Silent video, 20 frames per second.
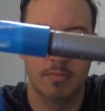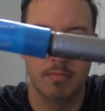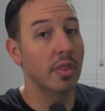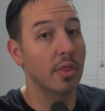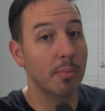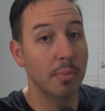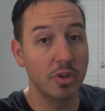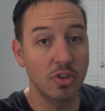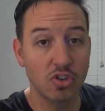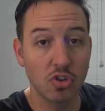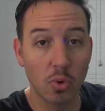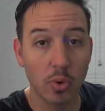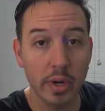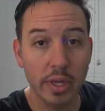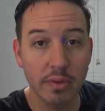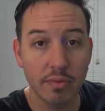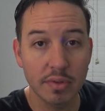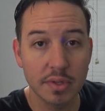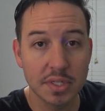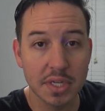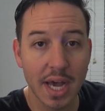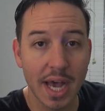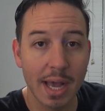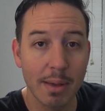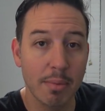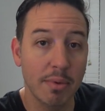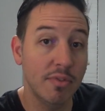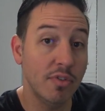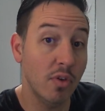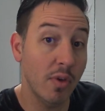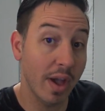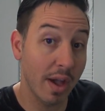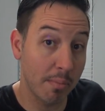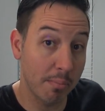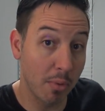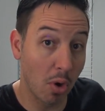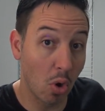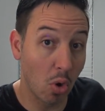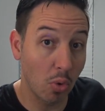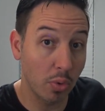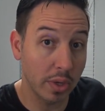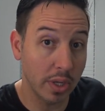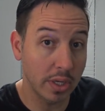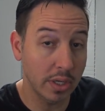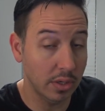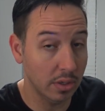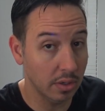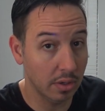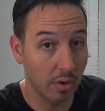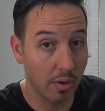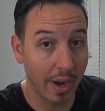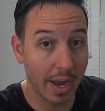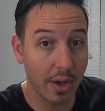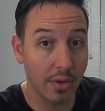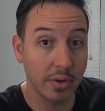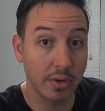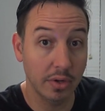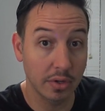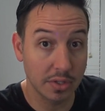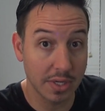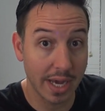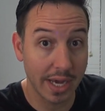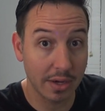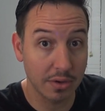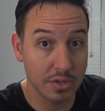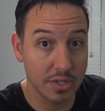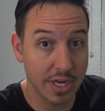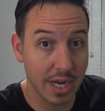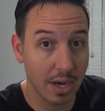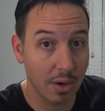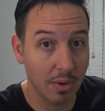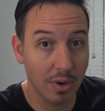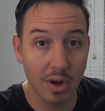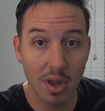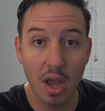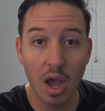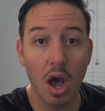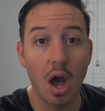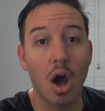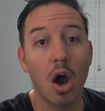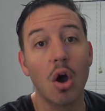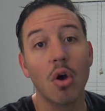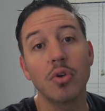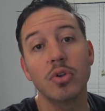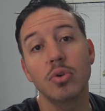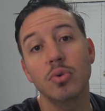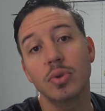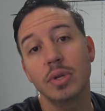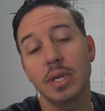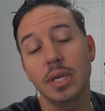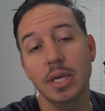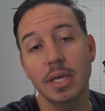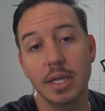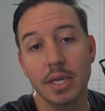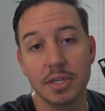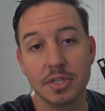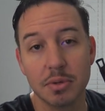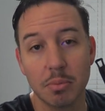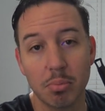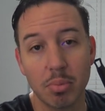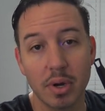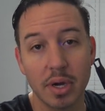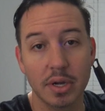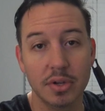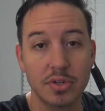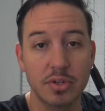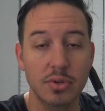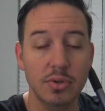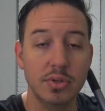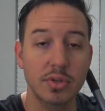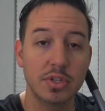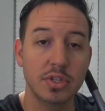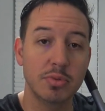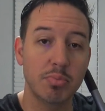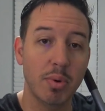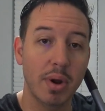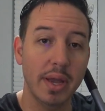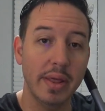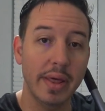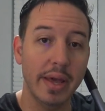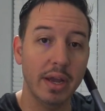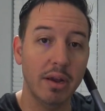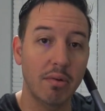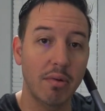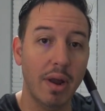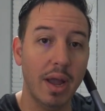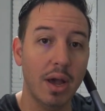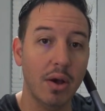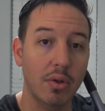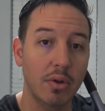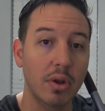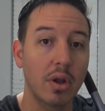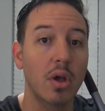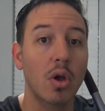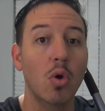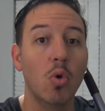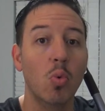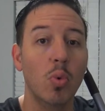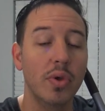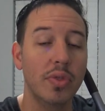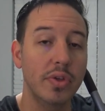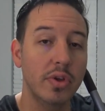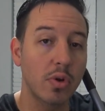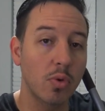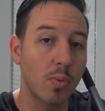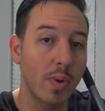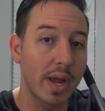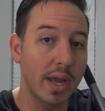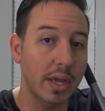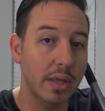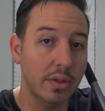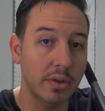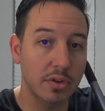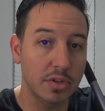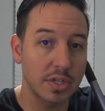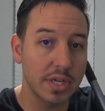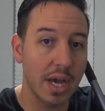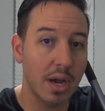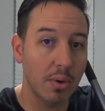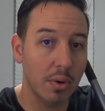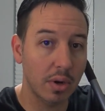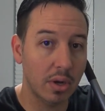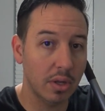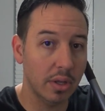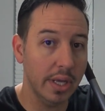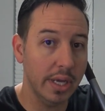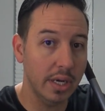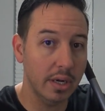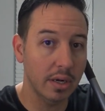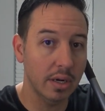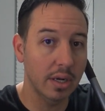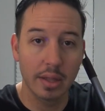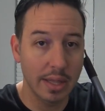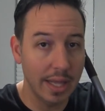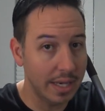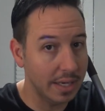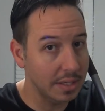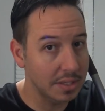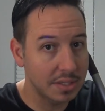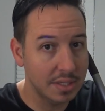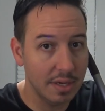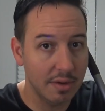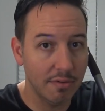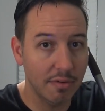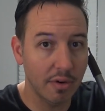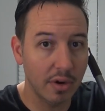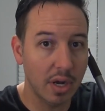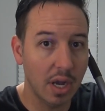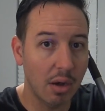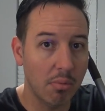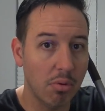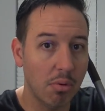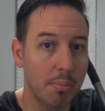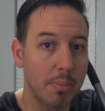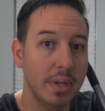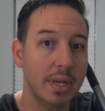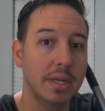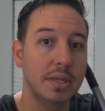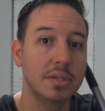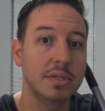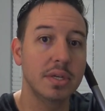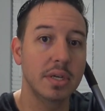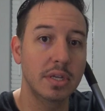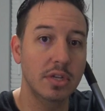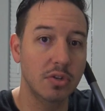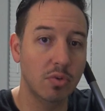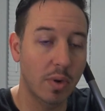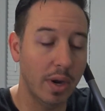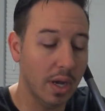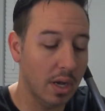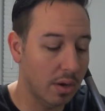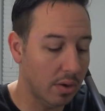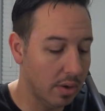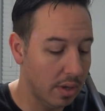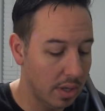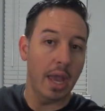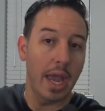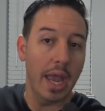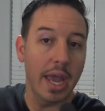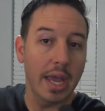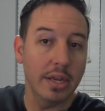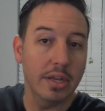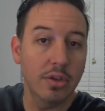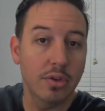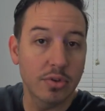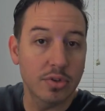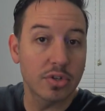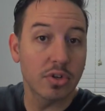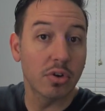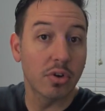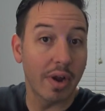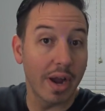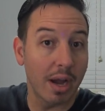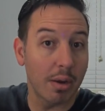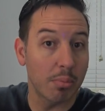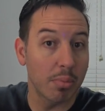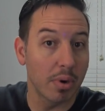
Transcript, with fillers: The majority of the time, if you have mold in your grout in your tile shower, all you need is a brush. You just spray that grout with your regular shower cleaner, let it sit for a couple minutes and dwell, and use your grout